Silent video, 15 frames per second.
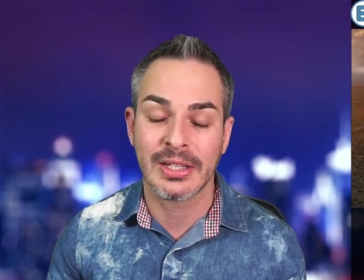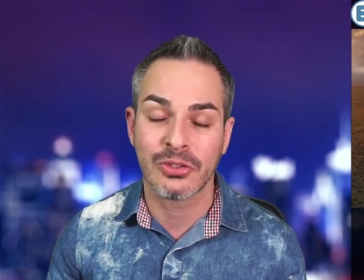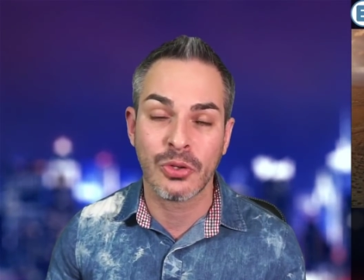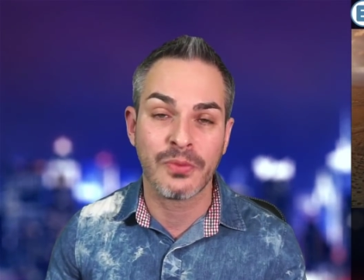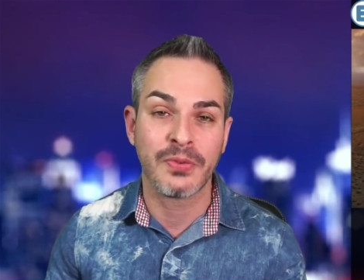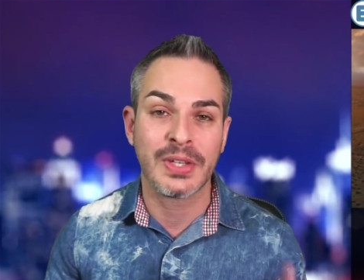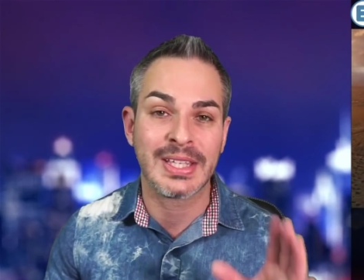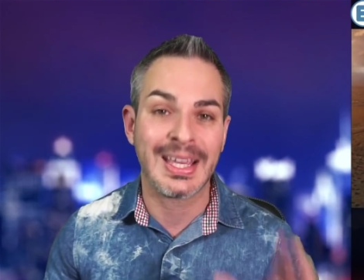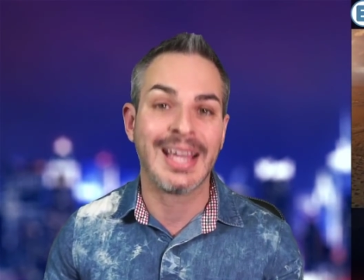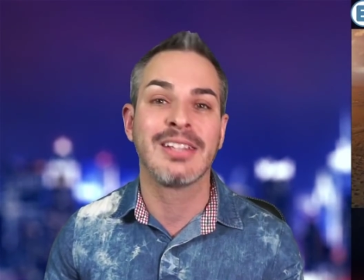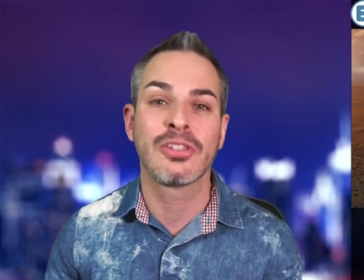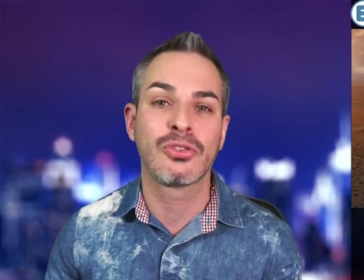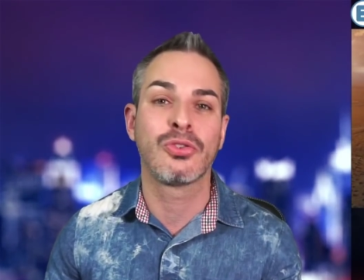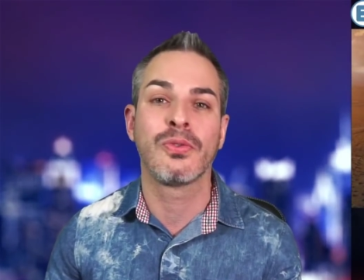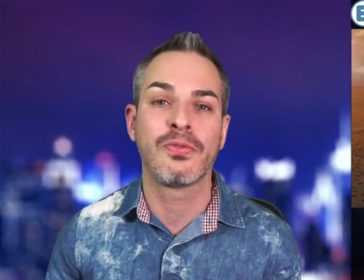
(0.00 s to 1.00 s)
don't
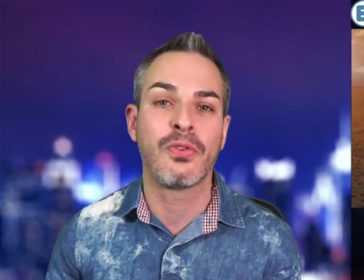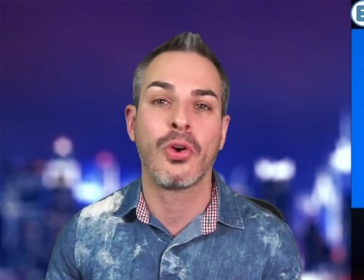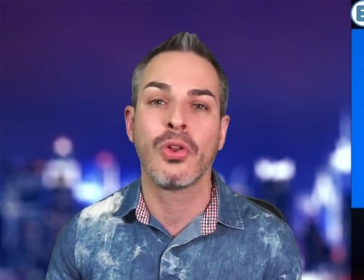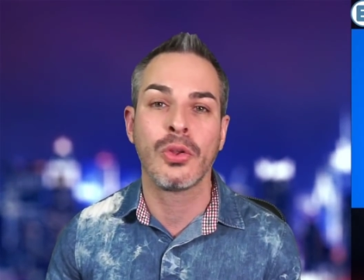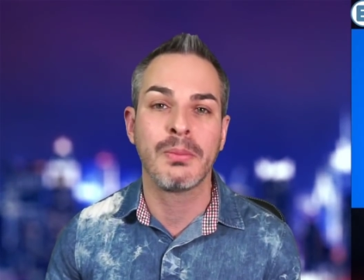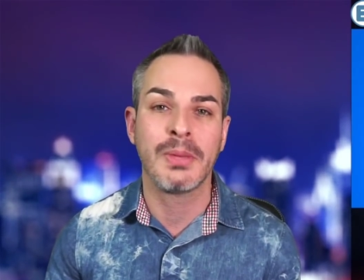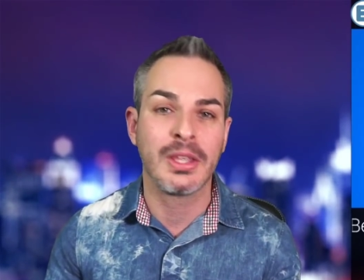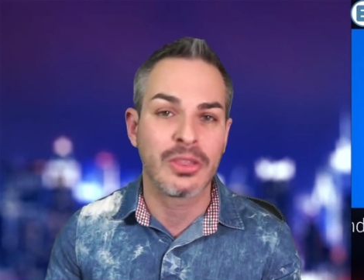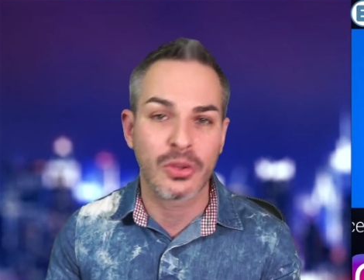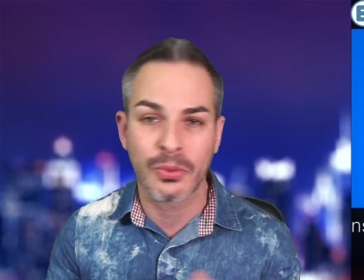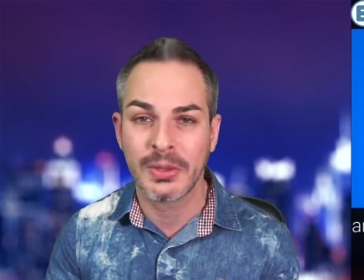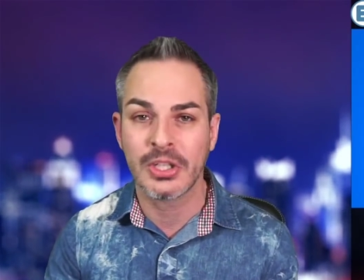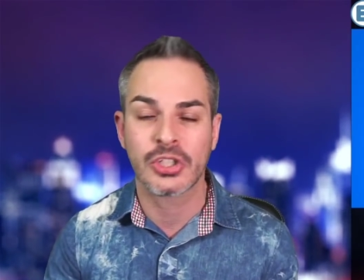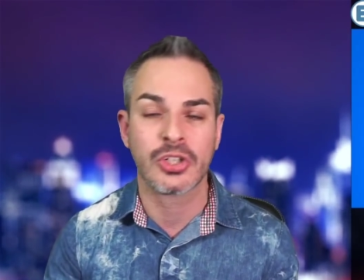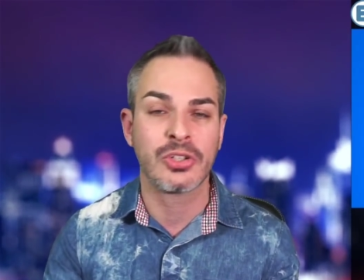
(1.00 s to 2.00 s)
forget to follow me through
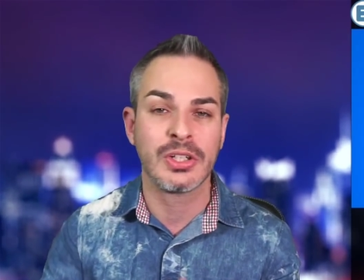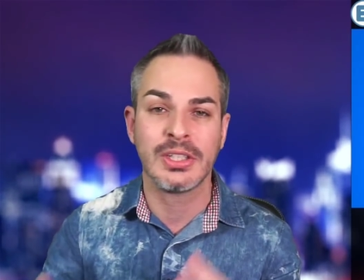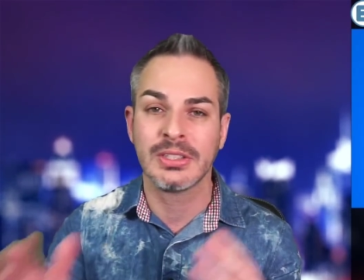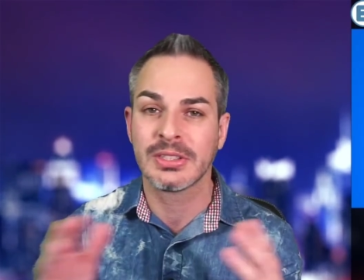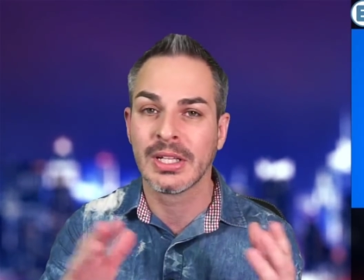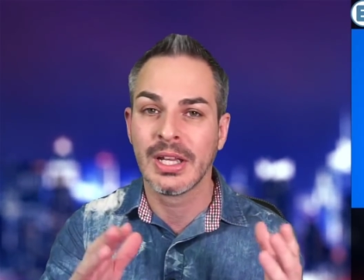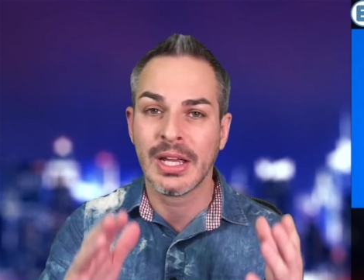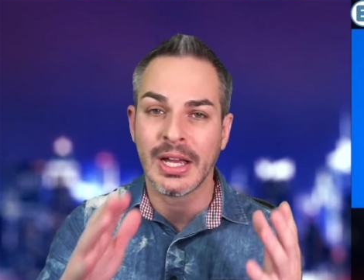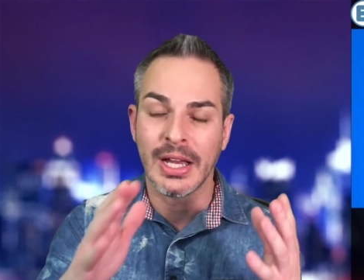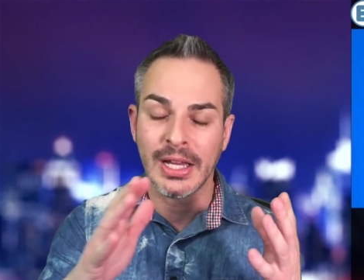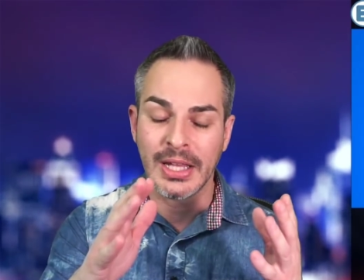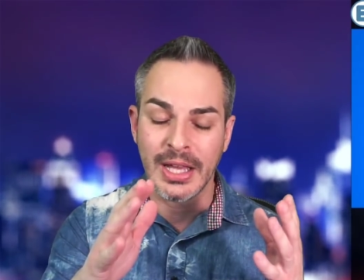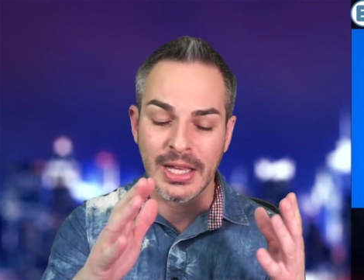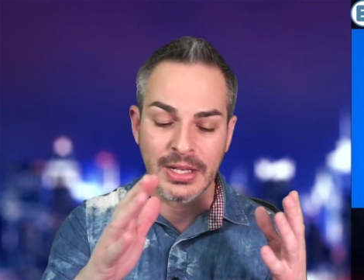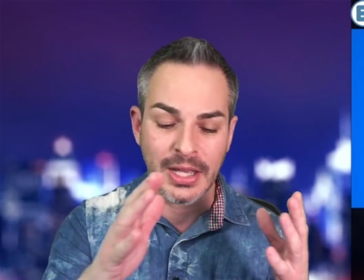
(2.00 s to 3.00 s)
my journeys
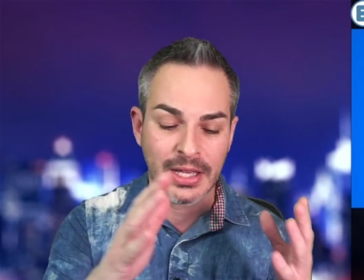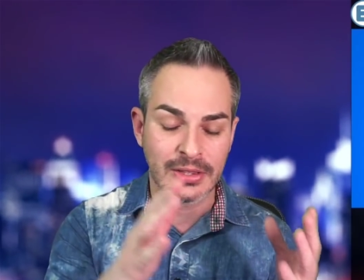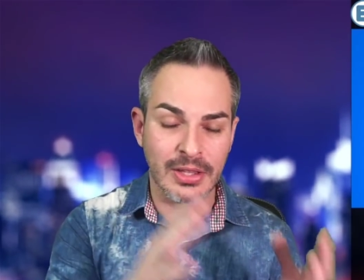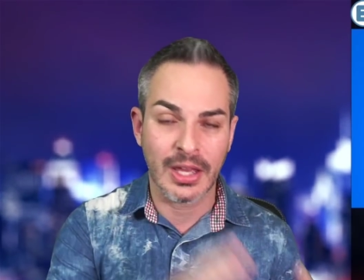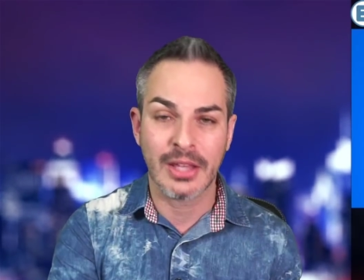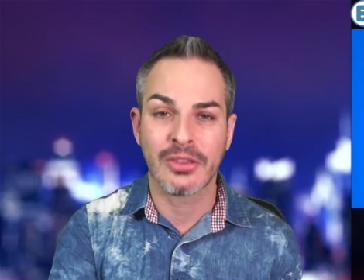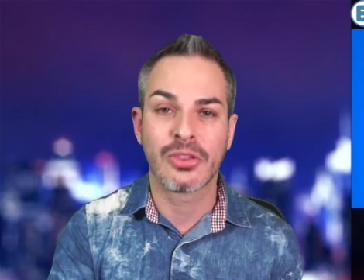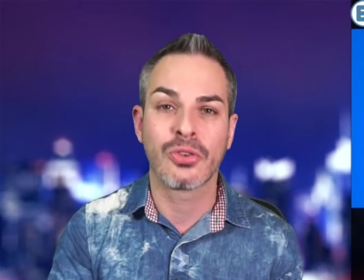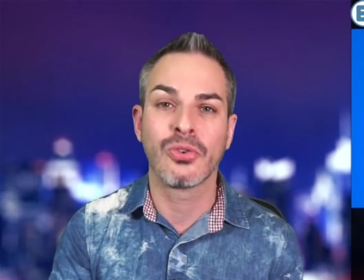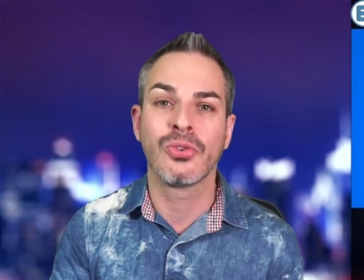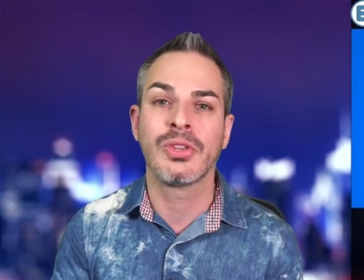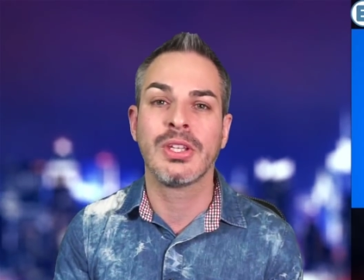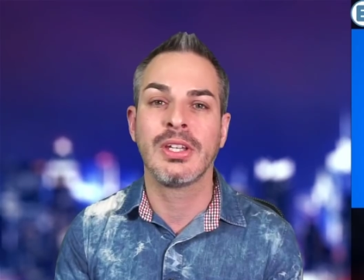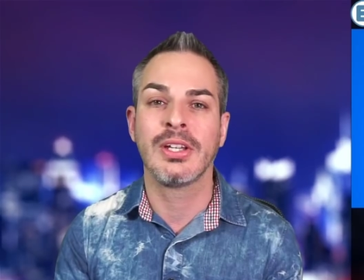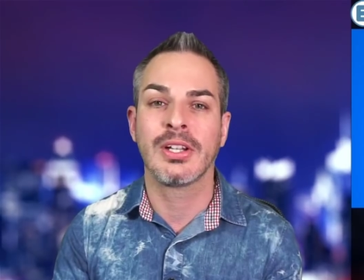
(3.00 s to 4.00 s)
and through
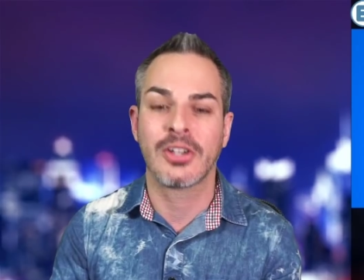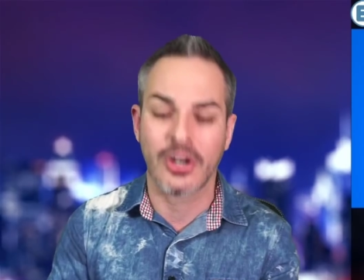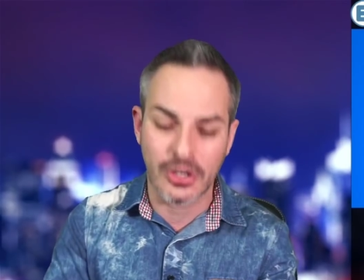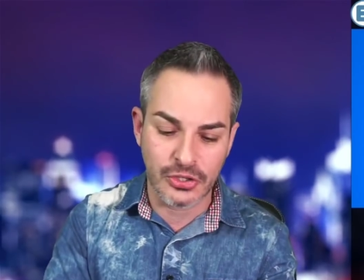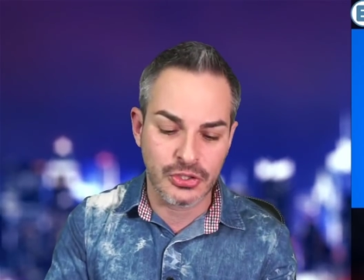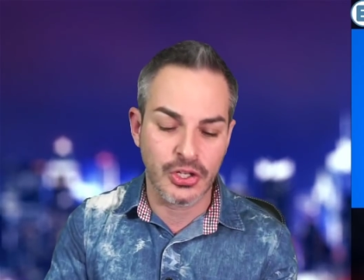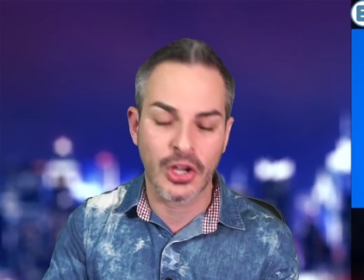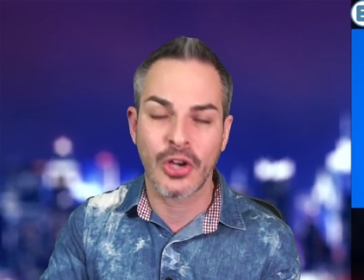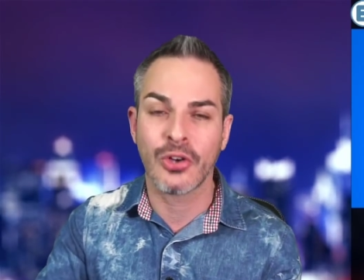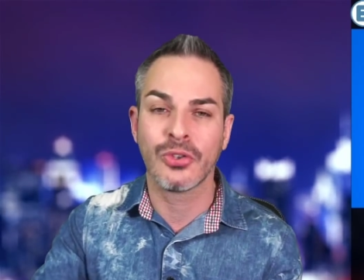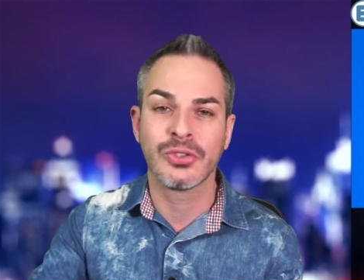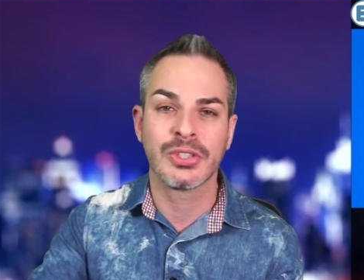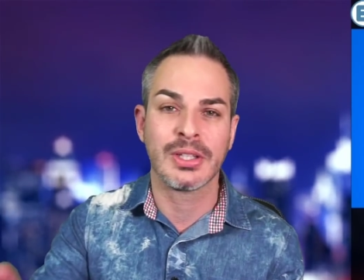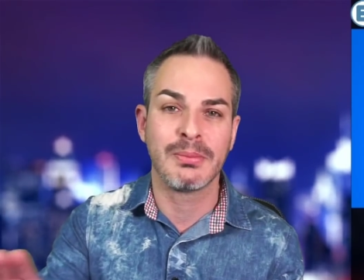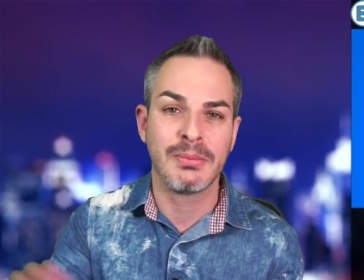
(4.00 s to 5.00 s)
the car
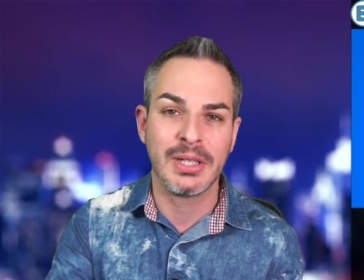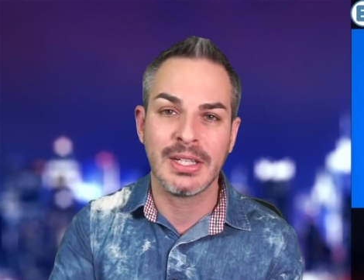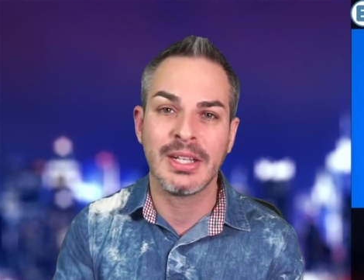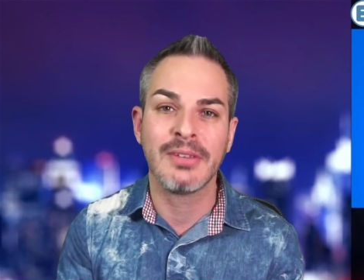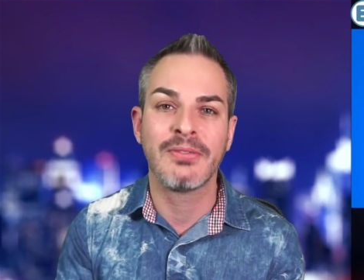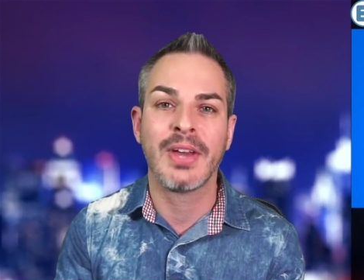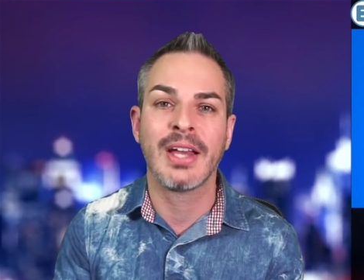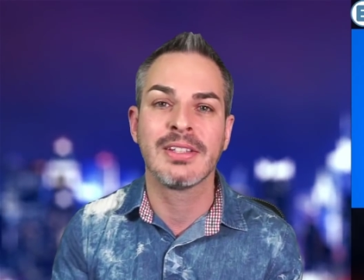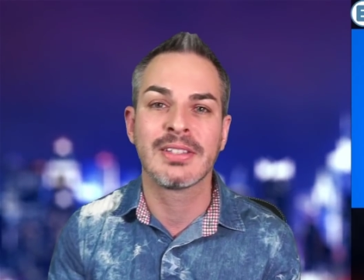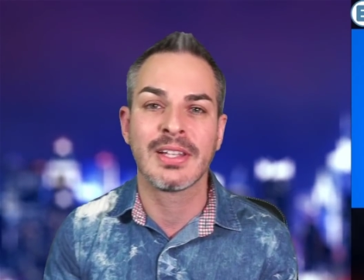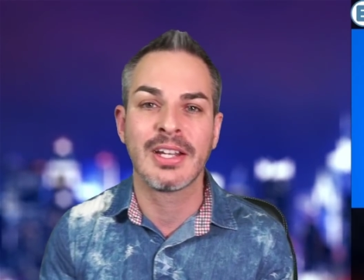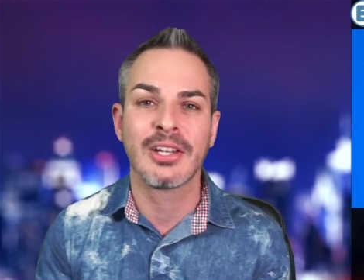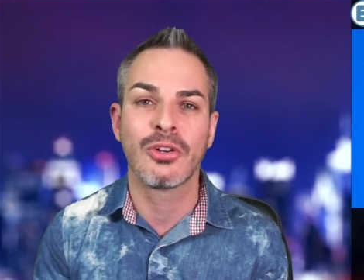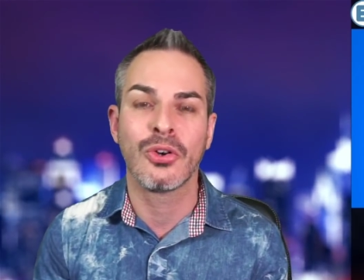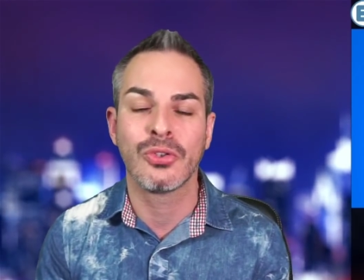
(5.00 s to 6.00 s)
shows and media events that
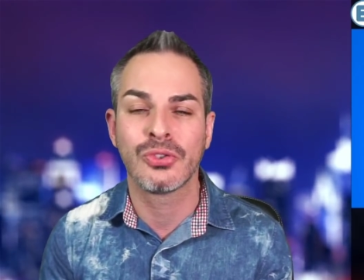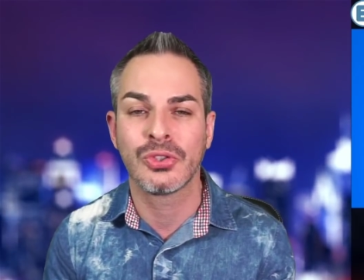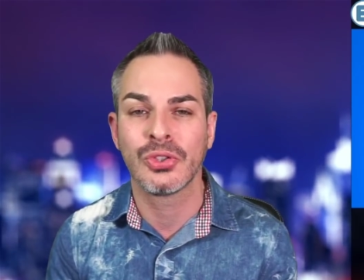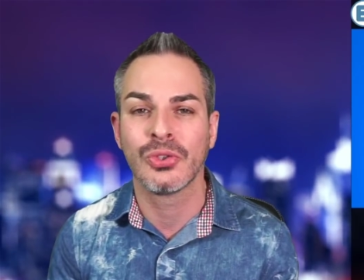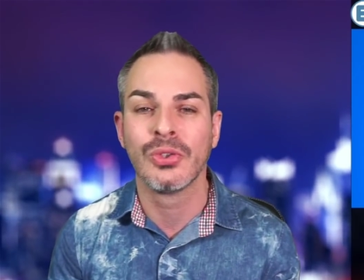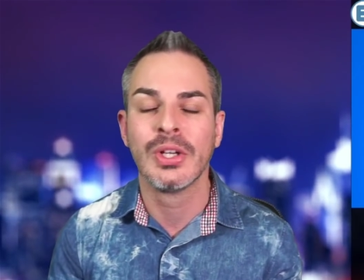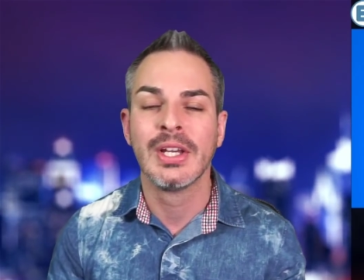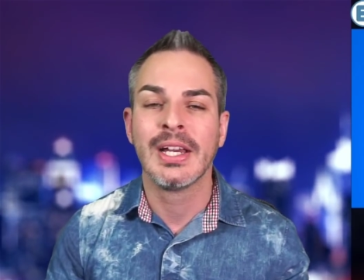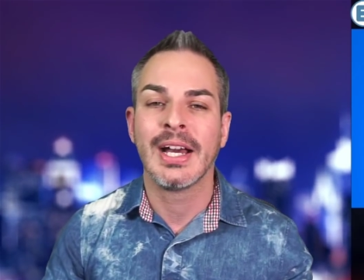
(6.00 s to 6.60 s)
I go to.